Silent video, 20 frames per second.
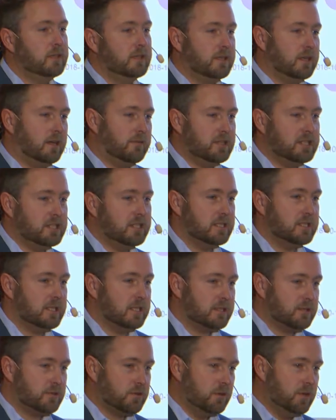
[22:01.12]
television,
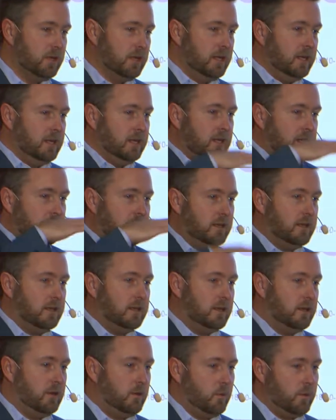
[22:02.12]
etc. So uh,
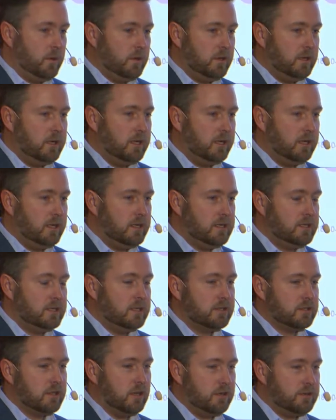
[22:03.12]
the, the e
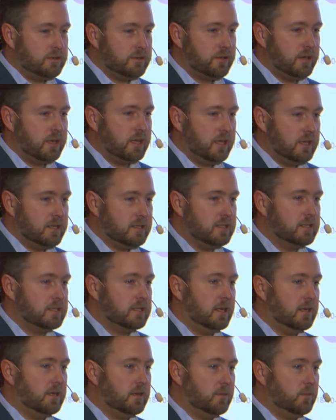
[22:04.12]
easiest answer, I guess, is
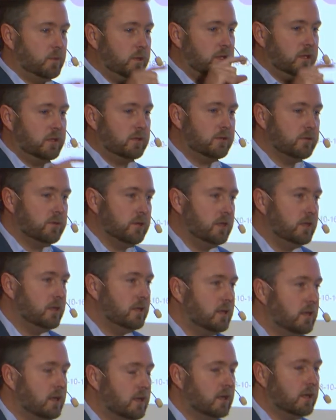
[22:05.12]
that we need to
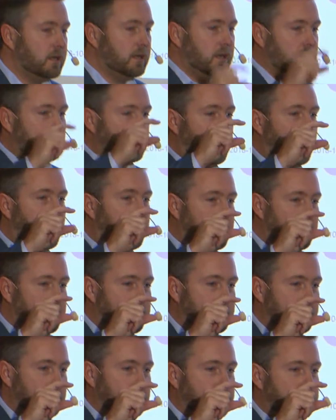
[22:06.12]
get higher
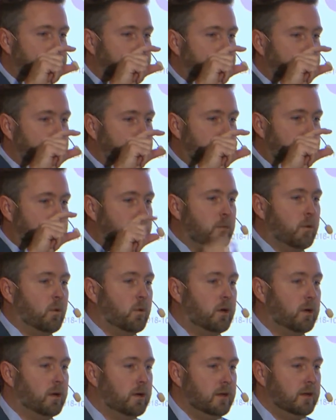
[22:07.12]
in order to have a
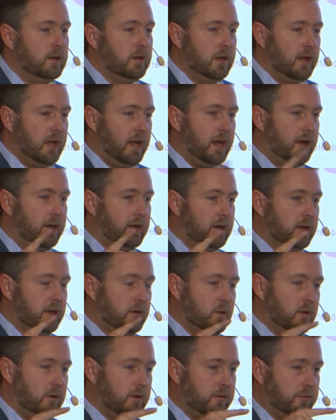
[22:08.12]
more area
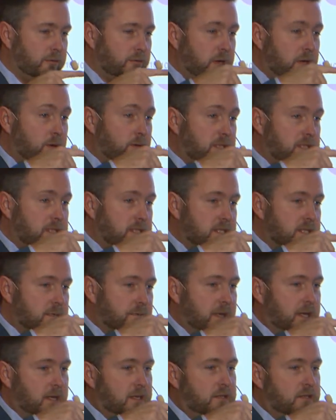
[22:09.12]
or a frequency
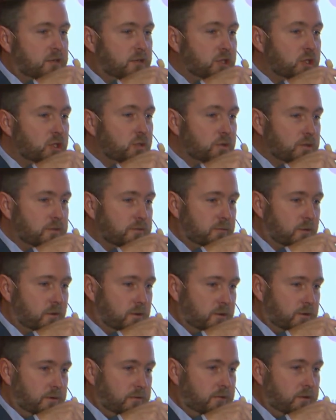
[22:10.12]
space to use
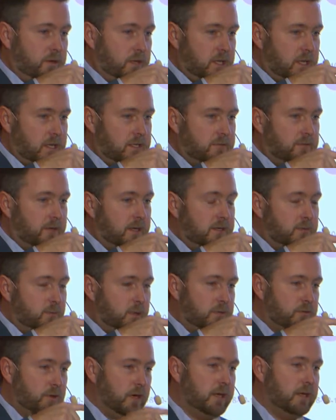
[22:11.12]
for, for the next phase. We're
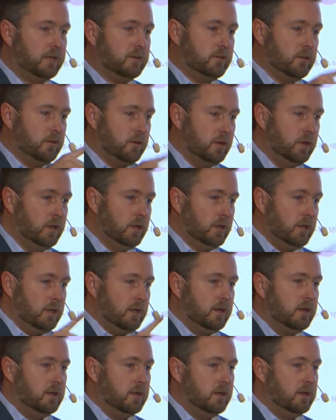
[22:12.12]
trying to,
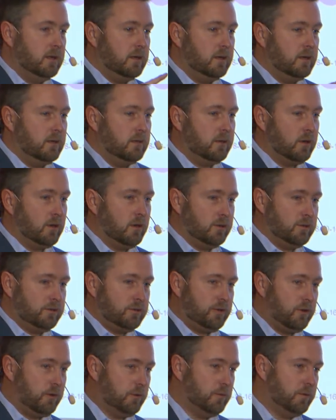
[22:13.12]
uh, on the long
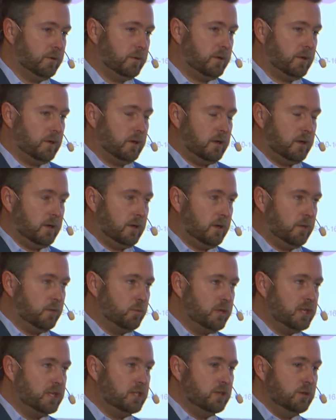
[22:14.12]
term,
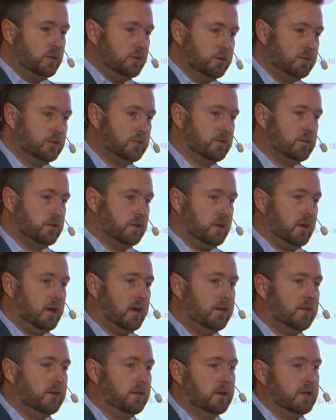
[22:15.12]
reuse
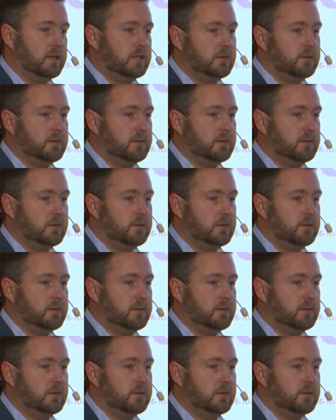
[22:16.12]
other